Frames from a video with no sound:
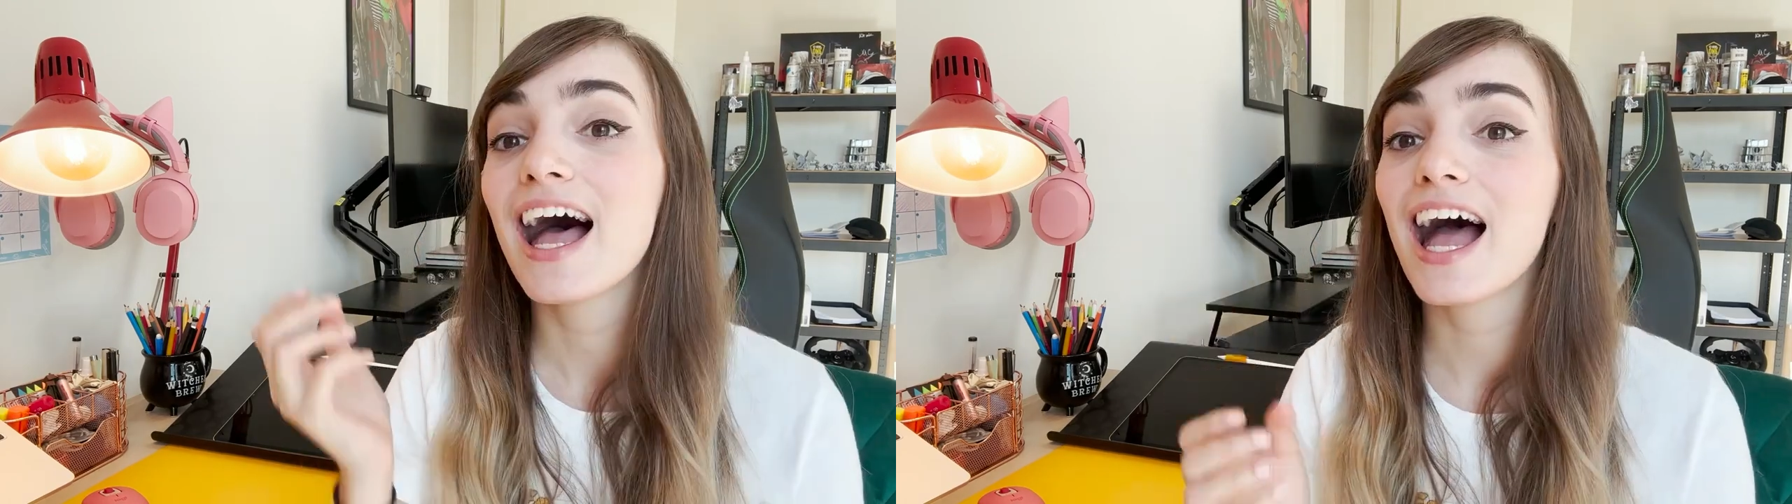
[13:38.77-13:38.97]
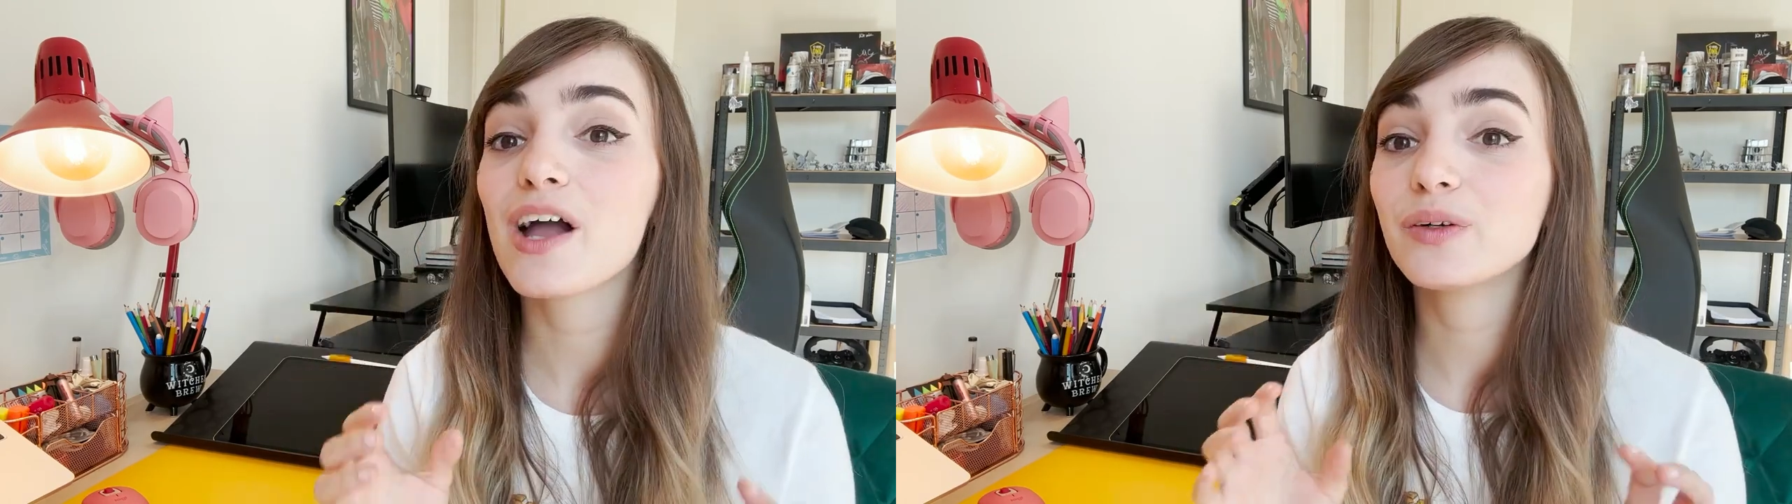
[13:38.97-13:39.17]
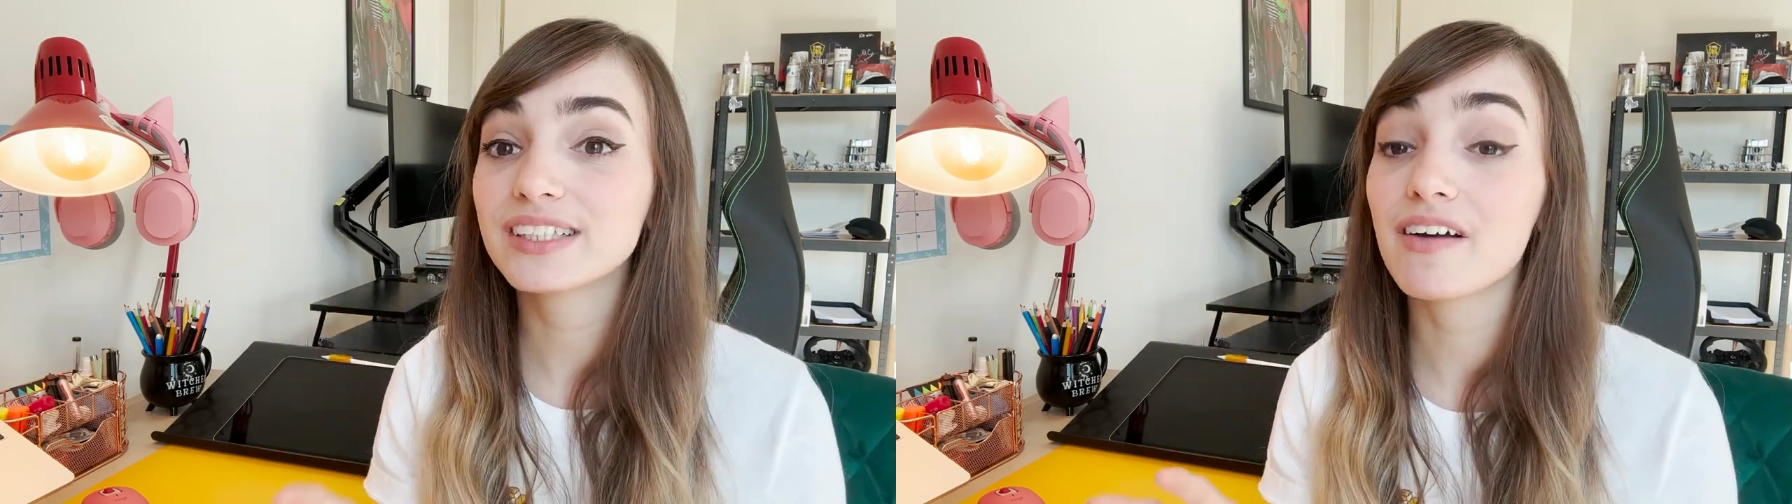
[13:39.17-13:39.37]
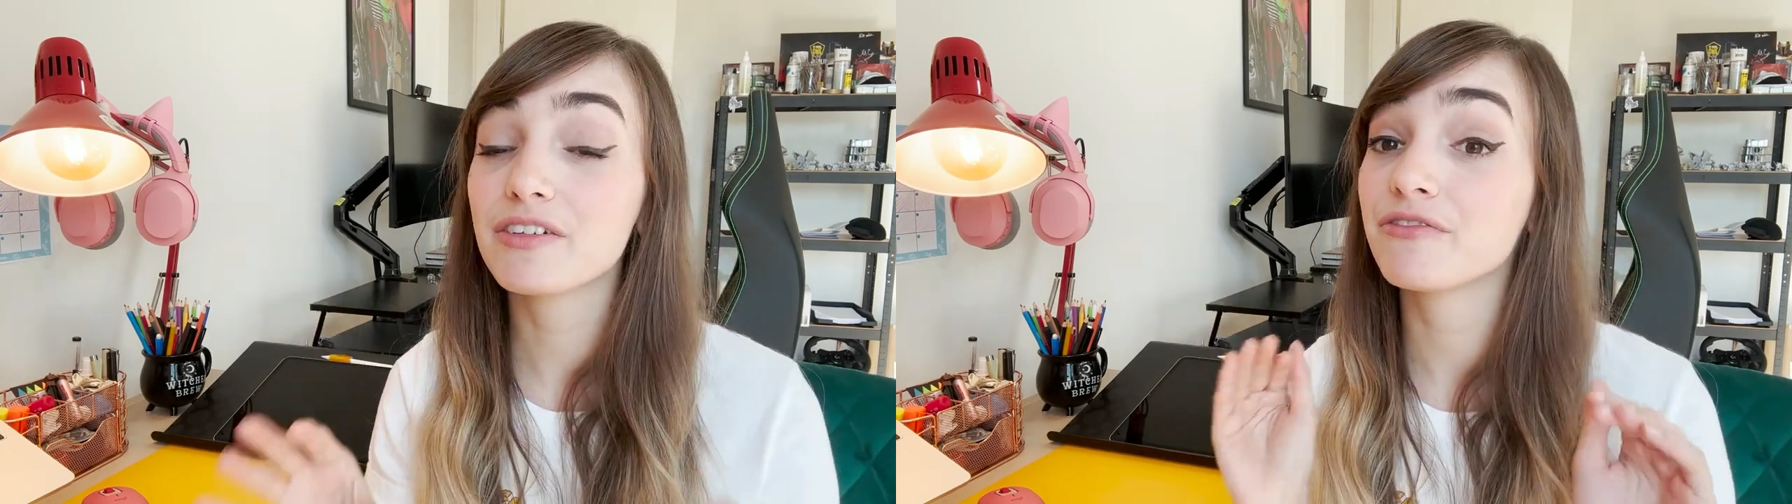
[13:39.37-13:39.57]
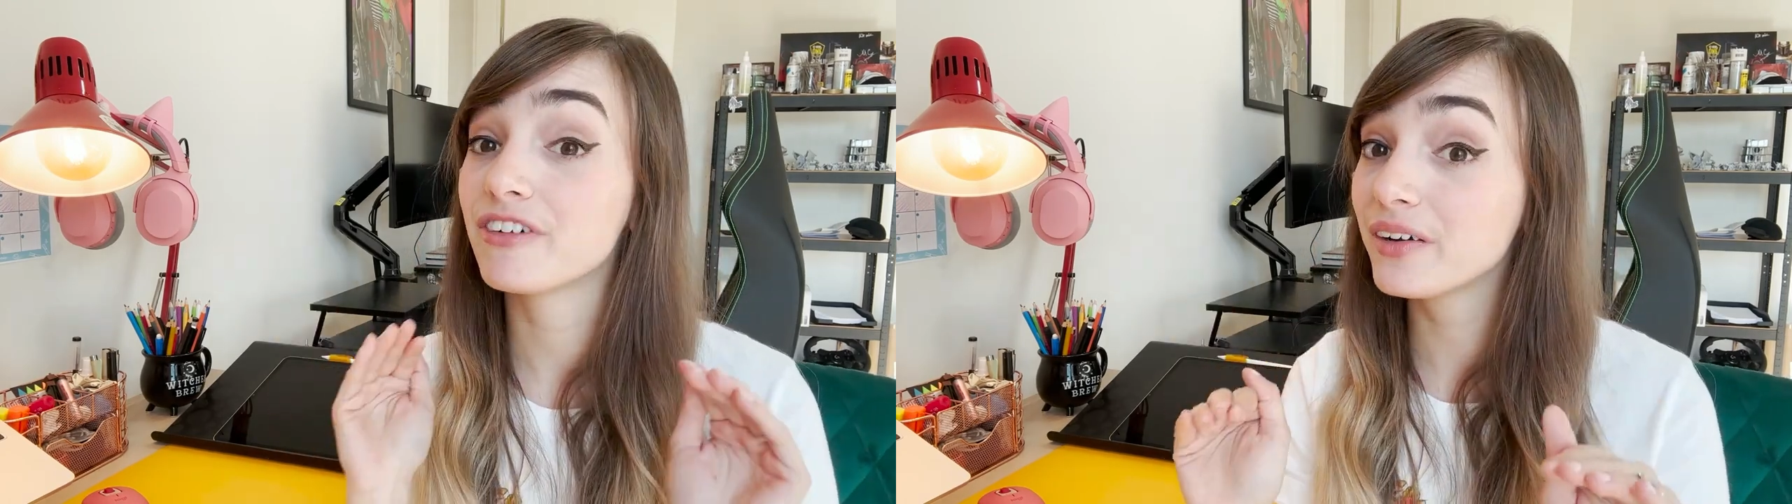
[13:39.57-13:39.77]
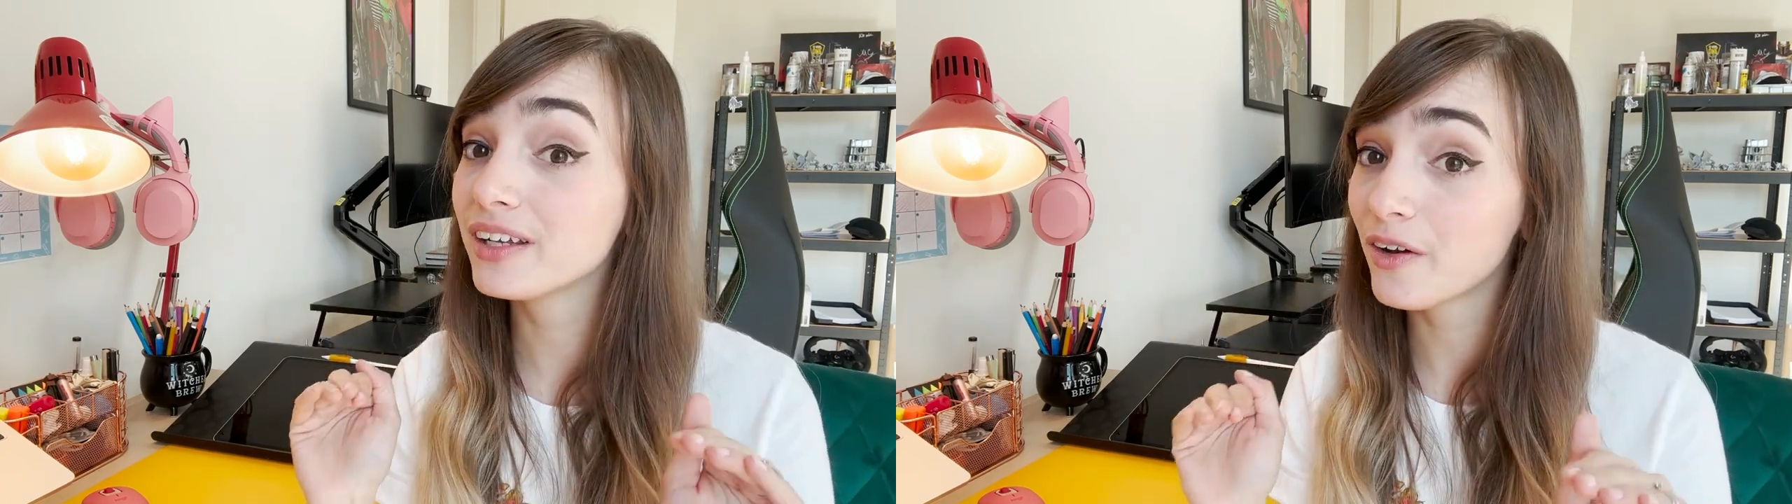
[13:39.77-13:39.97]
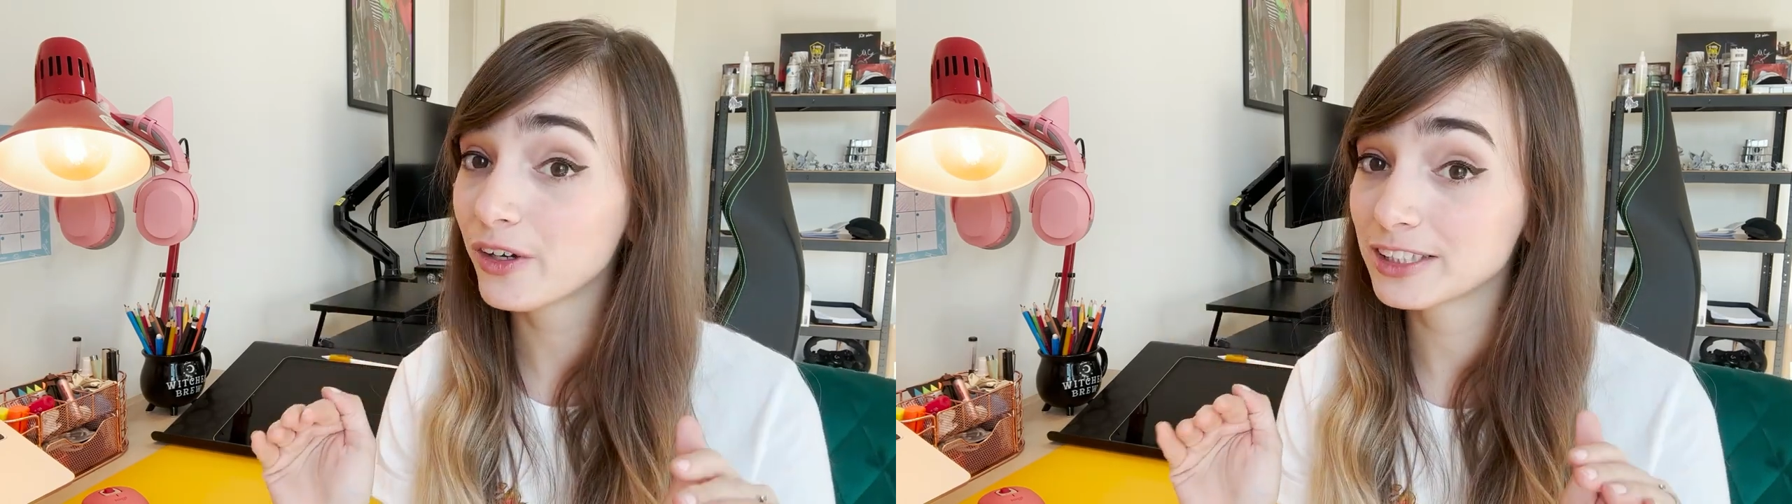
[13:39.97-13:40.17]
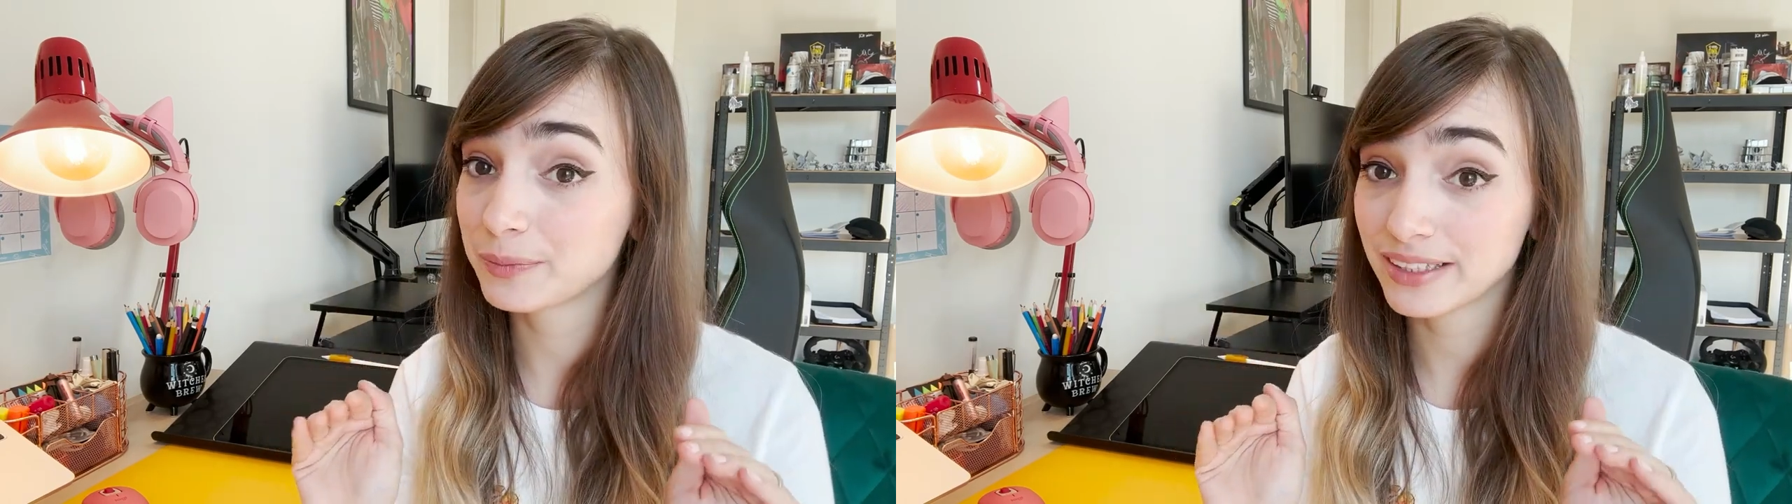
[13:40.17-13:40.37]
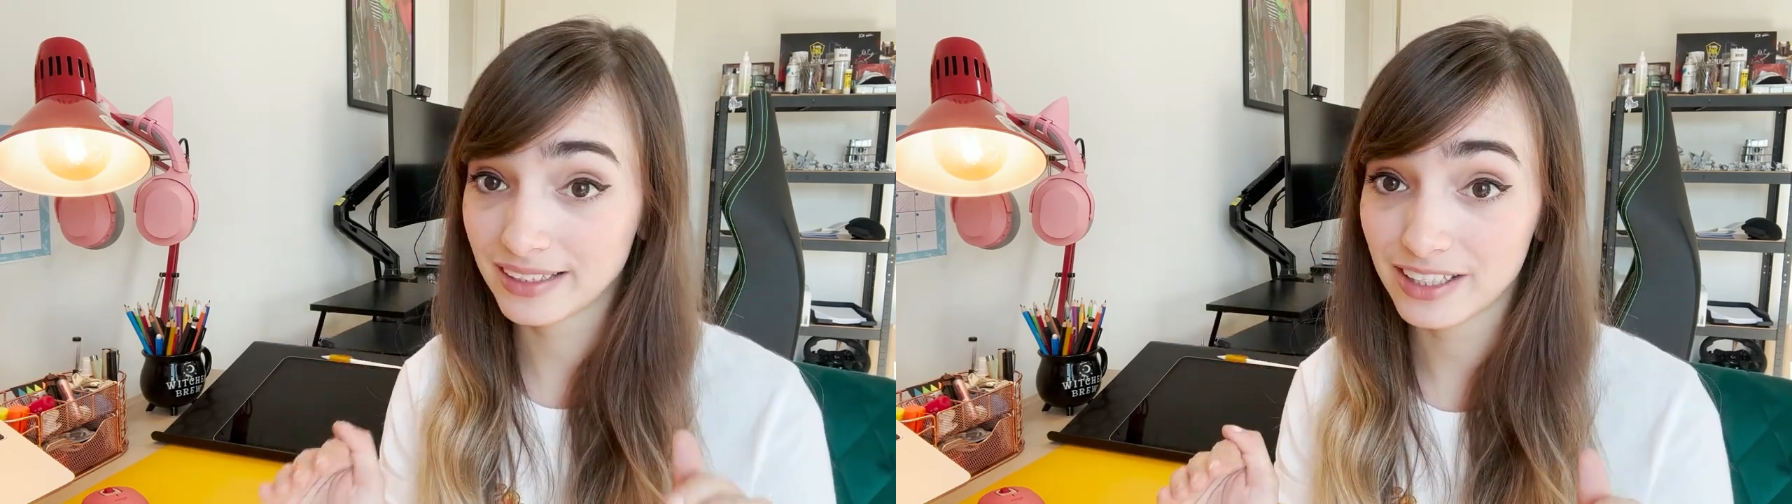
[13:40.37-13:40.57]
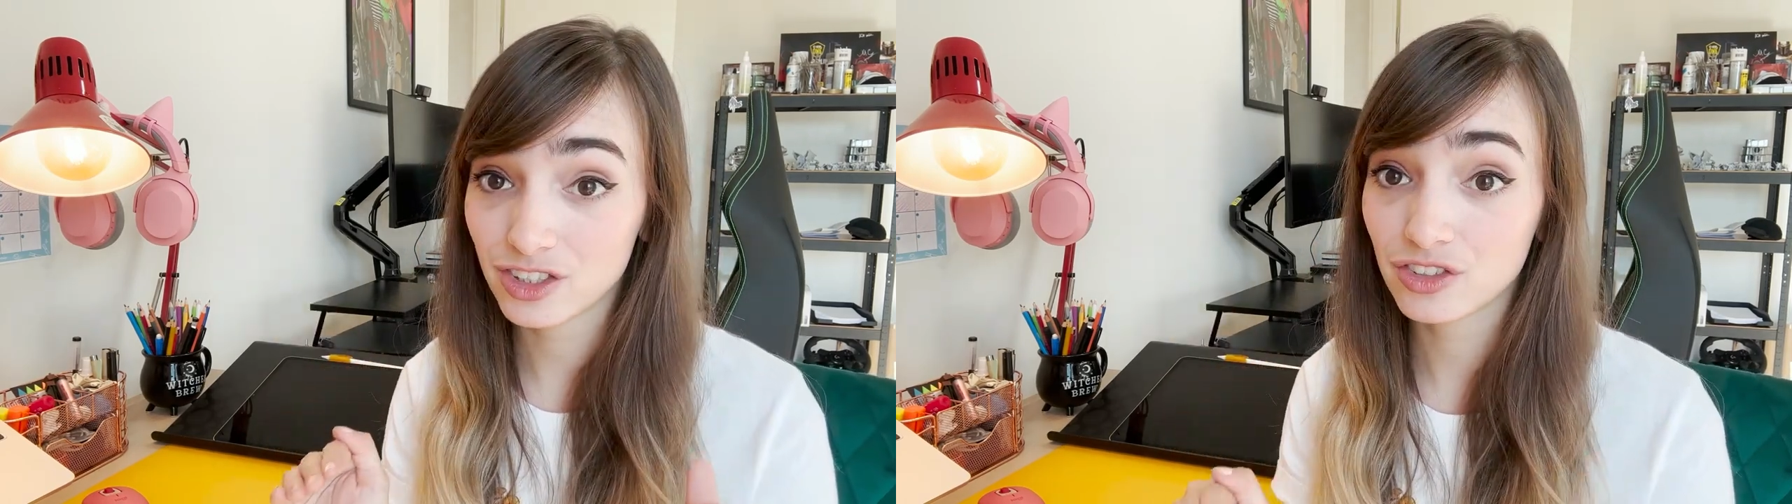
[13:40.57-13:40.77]
I was having very low
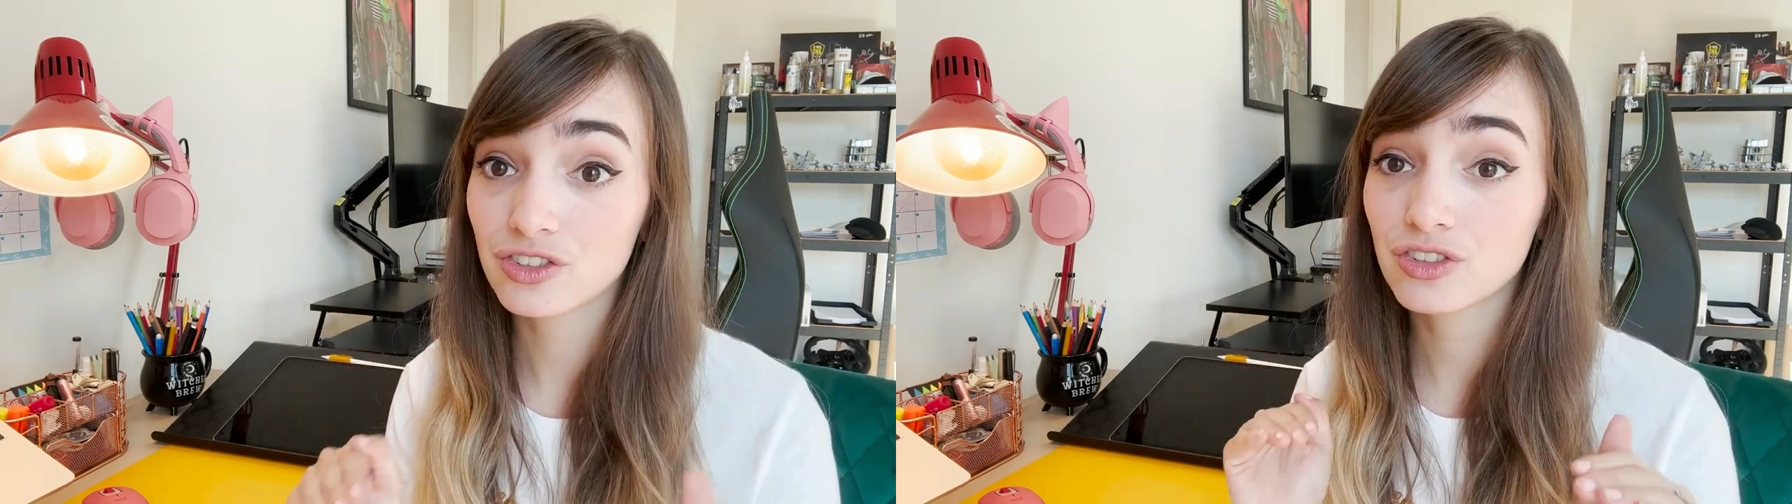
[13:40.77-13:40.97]
expectations,